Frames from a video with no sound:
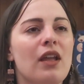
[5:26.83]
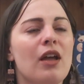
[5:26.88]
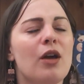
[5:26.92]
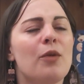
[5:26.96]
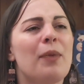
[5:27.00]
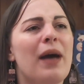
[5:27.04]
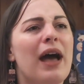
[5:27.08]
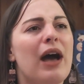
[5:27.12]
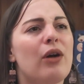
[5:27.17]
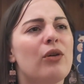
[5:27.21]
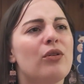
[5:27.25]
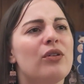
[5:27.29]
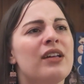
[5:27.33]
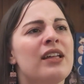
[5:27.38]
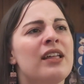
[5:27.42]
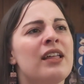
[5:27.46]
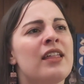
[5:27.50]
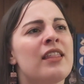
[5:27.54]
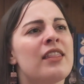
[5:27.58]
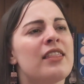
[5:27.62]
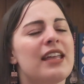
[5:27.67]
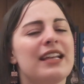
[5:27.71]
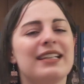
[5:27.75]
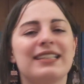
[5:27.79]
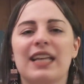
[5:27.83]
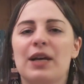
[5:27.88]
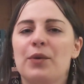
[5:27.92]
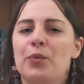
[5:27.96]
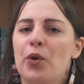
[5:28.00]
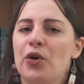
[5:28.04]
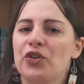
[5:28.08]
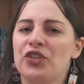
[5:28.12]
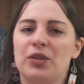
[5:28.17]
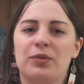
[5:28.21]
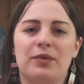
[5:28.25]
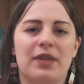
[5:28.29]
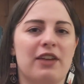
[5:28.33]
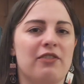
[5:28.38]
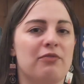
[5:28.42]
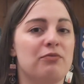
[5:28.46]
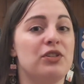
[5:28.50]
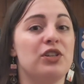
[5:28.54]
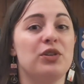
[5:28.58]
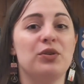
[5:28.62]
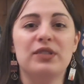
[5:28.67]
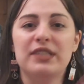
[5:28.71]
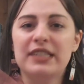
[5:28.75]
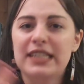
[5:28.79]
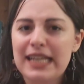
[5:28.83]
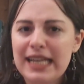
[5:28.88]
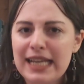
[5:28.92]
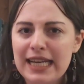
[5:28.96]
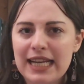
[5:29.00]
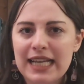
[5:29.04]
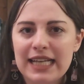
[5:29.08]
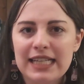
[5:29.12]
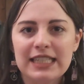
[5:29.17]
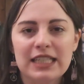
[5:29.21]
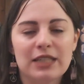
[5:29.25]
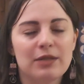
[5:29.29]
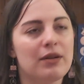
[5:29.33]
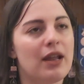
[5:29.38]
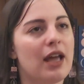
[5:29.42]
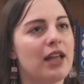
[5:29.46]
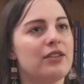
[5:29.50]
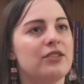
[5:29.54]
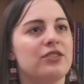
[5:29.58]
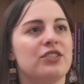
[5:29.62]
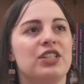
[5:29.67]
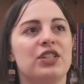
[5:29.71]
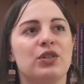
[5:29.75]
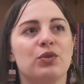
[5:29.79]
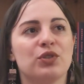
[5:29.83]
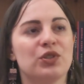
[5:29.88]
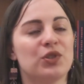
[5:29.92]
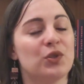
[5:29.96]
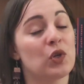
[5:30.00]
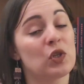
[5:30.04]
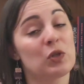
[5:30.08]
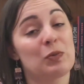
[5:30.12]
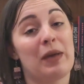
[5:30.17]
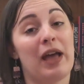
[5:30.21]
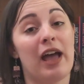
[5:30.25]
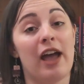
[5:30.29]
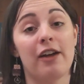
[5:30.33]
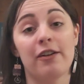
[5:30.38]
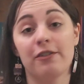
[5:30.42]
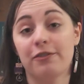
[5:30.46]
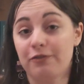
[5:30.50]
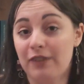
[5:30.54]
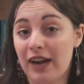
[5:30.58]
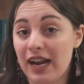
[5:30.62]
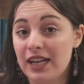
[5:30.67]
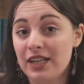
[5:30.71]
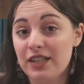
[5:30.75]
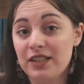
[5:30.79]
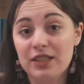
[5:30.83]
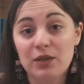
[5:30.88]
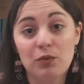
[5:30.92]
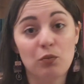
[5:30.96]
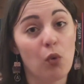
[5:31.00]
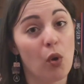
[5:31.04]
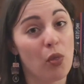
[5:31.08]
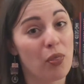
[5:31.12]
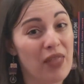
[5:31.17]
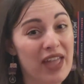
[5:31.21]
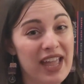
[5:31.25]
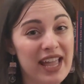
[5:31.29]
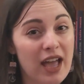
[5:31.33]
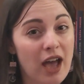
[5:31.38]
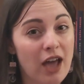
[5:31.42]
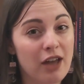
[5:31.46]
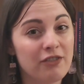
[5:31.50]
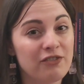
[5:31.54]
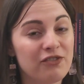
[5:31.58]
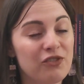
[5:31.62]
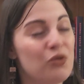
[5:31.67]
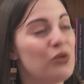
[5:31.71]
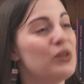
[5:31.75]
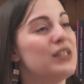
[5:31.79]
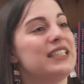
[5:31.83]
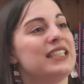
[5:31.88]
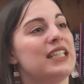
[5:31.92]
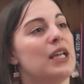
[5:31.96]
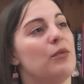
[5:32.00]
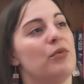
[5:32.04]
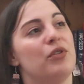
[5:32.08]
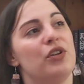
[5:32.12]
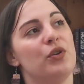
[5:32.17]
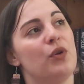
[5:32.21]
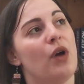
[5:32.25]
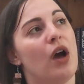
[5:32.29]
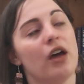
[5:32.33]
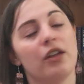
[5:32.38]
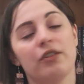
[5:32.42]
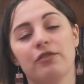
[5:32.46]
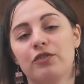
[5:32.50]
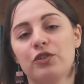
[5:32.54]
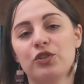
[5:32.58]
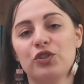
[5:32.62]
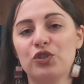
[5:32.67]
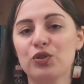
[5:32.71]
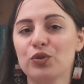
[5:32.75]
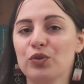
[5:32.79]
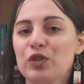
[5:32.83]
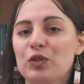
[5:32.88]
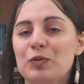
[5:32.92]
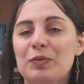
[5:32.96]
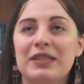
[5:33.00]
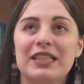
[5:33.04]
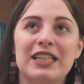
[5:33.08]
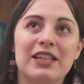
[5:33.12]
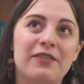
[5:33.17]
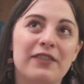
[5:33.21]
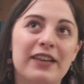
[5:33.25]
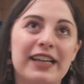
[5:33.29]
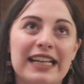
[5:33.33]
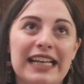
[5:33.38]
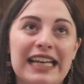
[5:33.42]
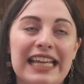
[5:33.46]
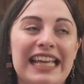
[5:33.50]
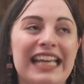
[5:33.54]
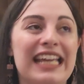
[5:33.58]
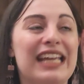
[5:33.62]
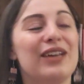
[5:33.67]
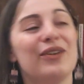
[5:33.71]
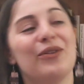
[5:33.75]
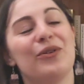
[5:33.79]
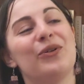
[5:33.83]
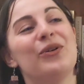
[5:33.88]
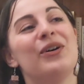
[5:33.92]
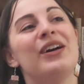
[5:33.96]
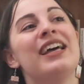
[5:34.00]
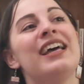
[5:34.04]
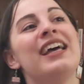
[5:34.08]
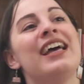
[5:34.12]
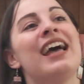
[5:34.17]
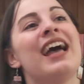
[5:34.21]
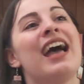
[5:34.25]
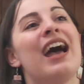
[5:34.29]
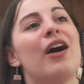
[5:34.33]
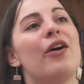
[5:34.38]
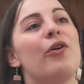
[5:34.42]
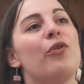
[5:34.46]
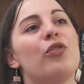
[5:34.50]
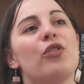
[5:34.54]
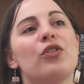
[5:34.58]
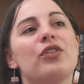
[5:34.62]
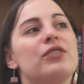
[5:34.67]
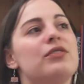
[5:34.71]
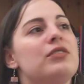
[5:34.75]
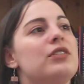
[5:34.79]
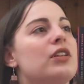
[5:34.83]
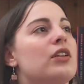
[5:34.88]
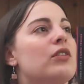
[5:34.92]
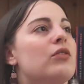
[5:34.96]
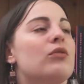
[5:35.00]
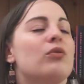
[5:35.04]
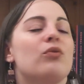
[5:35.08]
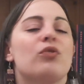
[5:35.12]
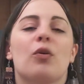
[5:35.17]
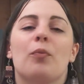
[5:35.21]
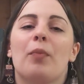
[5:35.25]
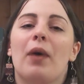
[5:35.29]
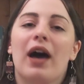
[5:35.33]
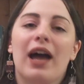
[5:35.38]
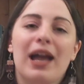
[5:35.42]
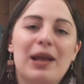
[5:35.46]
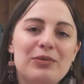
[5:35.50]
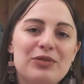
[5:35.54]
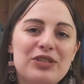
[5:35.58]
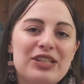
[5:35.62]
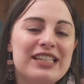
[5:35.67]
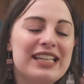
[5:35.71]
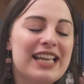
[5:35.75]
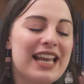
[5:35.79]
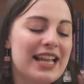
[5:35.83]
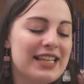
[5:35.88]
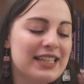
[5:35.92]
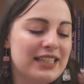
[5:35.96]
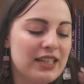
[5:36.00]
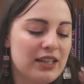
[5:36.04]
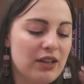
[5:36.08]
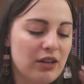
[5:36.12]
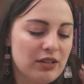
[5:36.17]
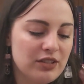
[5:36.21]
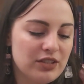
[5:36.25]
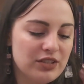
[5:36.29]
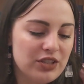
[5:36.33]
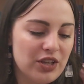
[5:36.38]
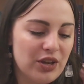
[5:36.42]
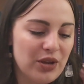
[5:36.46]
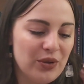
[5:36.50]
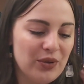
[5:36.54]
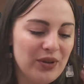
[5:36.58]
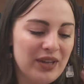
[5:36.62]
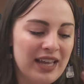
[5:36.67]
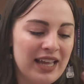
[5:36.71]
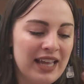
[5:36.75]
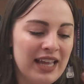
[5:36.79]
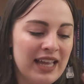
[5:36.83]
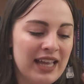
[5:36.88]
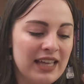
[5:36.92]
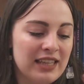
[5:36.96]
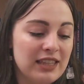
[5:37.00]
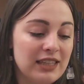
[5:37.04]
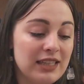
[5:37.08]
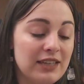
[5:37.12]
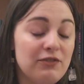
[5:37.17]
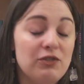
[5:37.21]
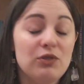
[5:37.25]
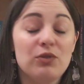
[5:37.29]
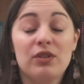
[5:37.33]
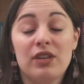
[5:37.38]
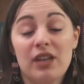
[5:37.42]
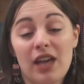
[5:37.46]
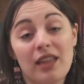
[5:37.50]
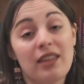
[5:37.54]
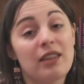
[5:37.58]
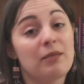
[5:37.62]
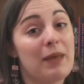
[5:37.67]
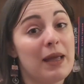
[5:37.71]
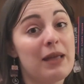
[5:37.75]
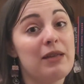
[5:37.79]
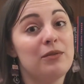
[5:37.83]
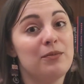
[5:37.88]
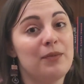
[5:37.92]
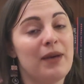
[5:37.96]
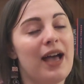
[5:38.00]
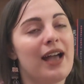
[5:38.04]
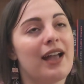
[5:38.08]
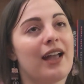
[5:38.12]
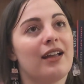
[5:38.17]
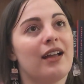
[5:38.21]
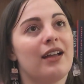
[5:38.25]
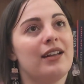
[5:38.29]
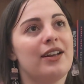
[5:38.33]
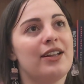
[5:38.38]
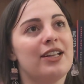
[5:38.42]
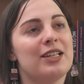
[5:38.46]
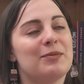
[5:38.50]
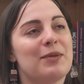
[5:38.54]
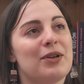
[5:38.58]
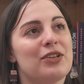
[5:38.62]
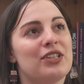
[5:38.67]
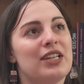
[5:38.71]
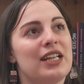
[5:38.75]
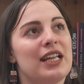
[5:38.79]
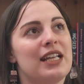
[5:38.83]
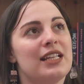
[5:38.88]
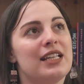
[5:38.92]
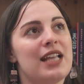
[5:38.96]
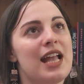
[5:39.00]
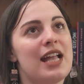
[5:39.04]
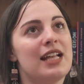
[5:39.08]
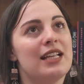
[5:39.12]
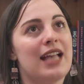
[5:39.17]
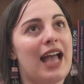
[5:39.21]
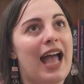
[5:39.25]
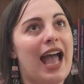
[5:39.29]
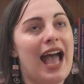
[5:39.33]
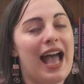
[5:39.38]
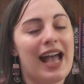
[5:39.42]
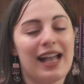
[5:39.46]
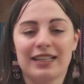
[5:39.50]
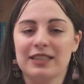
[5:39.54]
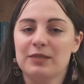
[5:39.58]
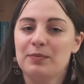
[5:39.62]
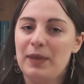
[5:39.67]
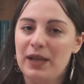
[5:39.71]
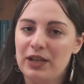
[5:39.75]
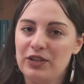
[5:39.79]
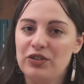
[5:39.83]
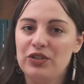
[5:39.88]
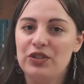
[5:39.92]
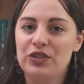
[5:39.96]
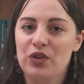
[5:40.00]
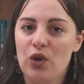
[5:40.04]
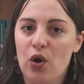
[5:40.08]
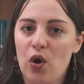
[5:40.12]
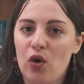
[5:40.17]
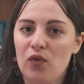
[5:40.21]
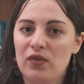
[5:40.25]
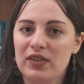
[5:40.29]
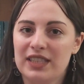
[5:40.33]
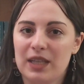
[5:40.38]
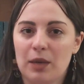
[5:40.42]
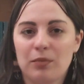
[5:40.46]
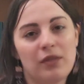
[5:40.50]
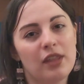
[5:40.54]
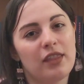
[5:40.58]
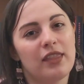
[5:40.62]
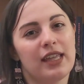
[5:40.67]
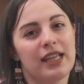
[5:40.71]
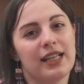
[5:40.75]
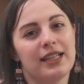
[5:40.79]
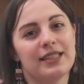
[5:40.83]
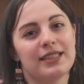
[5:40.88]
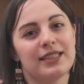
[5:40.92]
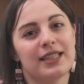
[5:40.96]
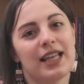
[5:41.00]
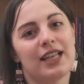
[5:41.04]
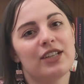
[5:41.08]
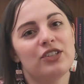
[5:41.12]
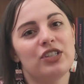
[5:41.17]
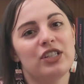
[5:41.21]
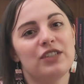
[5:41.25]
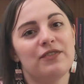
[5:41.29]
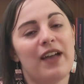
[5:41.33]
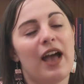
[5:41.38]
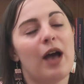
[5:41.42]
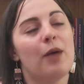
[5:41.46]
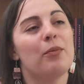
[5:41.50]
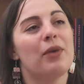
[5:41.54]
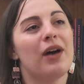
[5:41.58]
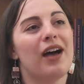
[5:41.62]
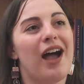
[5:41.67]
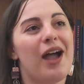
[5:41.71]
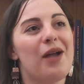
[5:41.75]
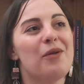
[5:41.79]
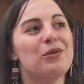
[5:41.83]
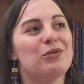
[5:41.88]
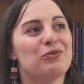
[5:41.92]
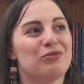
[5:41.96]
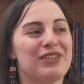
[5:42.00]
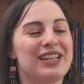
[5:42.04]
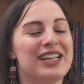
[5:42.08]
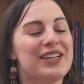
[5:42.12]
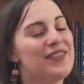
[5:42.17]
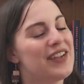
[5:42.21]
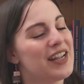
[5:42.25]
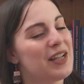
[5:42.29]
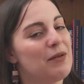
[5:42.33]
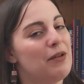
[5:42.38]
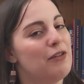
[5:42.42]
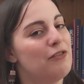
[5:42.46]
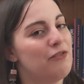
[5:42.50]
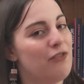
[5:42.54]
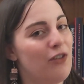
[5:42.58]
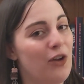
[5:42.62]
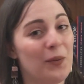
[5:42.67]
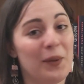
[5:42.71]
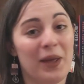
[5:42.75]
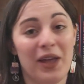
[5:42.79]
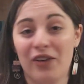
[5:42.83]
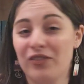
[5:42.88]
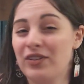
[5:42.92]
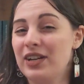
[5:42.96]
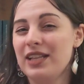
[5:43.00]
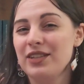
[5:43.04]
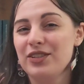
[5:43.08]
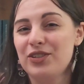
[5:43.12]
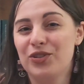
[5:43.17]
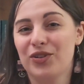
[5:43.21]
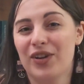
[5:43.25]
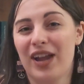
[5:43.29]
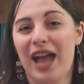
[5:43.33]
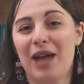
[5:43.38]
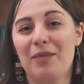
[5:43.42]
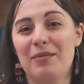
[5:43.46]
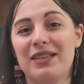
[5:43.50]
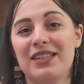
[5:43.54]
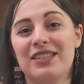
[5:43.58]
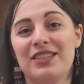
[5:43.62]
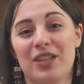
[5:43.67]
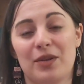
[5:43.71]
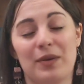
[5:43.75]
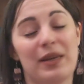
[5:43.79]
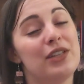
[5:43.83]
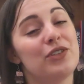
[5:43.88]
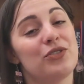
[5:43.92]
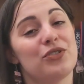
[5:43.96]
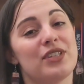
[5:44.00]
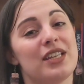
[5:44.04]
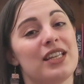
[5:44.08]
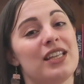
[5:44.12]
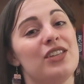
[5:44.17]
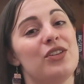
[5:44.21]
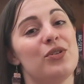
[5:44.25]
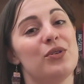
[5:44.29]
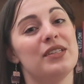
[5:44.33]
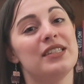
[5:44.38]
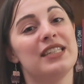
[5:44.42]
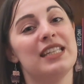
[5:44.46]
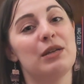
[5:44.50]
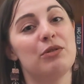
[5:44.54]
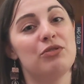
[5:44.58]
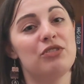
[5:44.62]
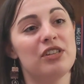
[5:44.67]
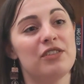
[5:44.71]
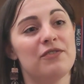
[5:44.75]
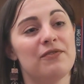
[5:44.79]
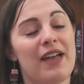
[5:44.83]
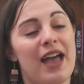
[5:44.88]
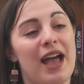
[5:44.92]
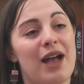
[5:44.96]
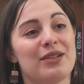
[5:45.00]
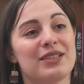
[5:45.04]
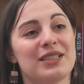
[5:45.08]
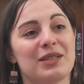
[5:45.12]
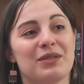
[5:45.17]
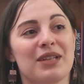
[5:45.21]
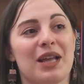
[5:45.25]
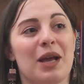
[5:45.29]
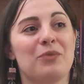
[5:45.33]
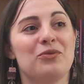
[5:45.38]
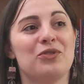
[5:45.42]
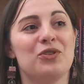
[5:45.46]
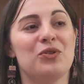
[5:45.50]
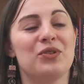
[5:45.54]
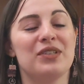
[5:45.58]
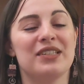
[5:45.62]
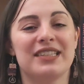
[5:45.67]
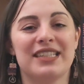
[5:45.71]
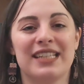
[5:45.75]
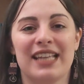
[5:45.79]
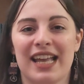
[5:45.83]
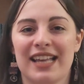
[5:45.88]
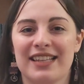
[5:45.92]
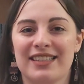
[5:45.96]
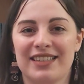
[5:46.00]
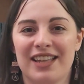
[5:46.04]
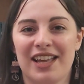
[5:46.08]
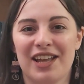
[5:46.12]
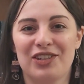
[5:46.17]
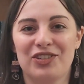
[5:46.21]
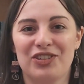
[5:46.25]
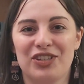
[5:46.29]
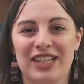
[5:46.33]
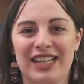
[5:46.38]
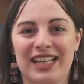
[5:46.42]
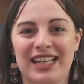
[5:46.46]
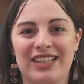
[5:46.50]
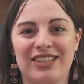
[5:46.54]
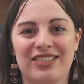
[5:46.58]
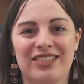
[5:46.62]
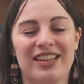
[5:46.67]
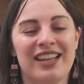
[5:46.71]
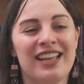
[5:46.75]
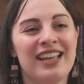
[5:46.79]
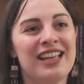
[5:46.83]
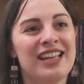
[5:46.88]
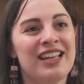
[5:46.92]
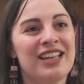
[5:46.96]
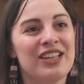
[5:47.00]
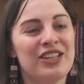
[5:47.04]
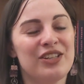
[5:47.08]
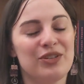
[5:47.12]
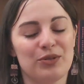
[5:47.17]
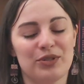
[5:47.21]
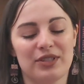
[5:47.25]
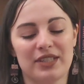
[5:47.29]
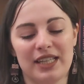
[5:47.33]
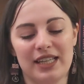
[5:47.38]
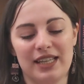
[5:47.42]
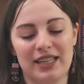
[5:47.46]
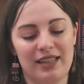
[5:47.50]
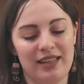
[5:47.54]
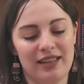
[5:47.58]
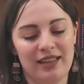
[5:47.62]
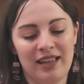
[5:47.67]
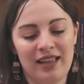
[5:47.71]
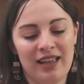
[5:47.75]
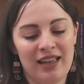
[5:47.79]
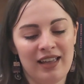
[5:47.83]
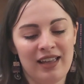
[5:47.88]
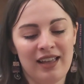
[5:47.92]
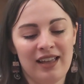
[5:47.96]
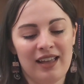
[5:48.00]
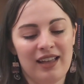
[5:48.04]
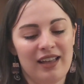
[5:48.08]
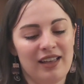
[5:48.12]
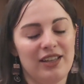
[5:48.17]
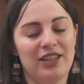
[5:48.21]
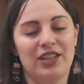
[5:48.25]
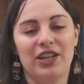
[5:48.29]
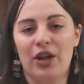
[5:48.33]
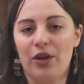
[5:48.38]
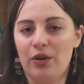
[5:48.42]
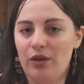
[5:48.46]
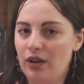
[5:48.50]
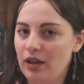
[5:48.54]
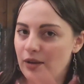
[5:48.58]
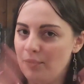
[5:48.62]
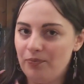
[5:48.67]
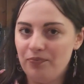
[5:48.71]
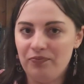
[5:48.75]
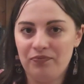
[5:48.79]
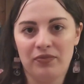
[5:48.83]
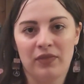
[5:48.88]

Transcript: about things that are washed up there from New Zealand, and she also talks about her friends and what they hunt for, and some who hunt for jewels specifically, or all the, you know, all the pipes she's collected. And so if you get the paperback, I know especially it has pictures of some of the things that she's found, but I would really recommend following her on Instagram. It's so interesting, you can see what she's found. Sometimes you can see her searching and you'll see, you know, a